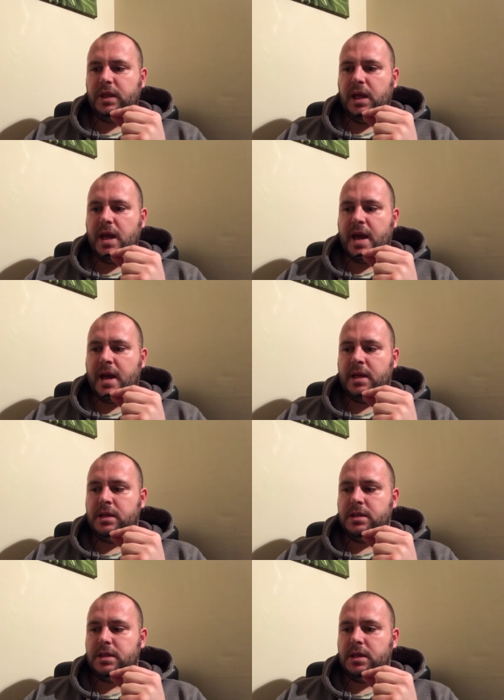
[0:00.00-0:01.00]
And
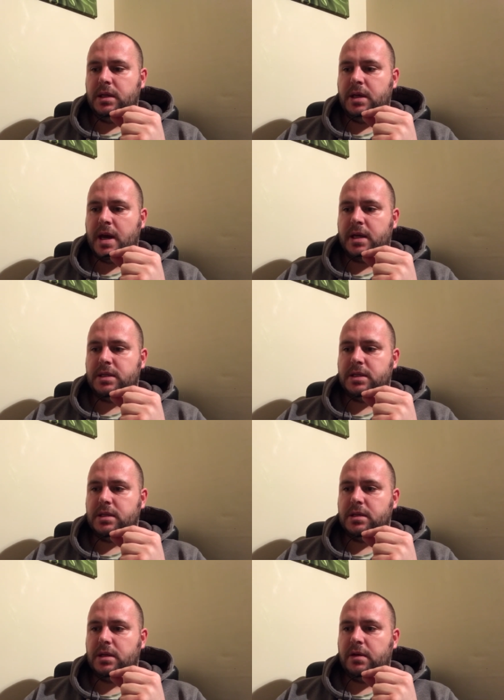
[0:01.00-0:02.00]
yes,
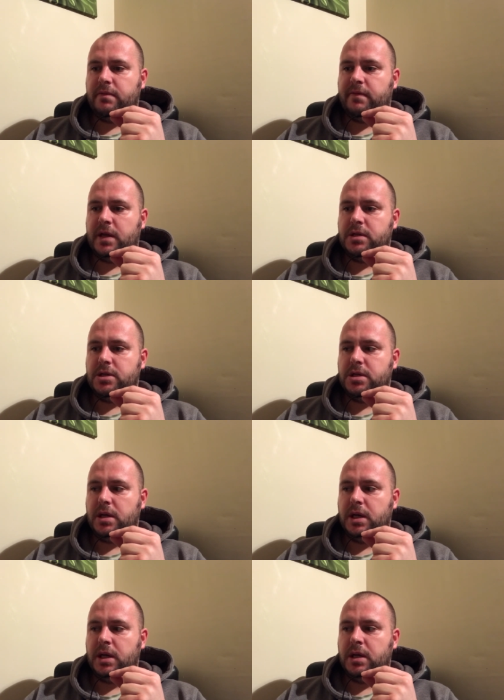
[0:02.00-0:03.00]

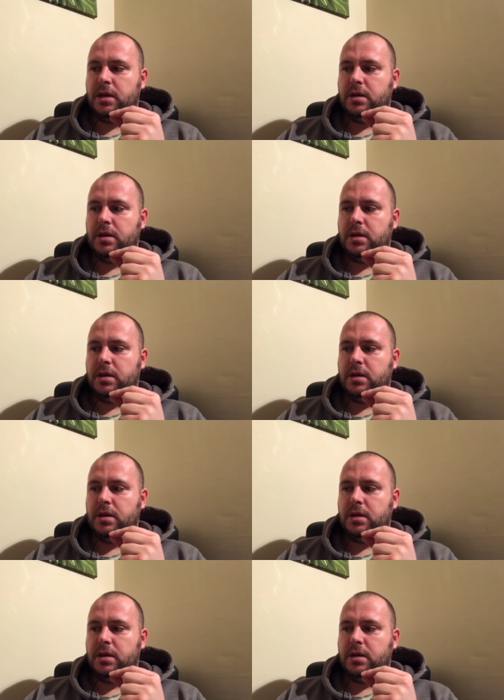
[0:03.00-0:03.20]
eventually,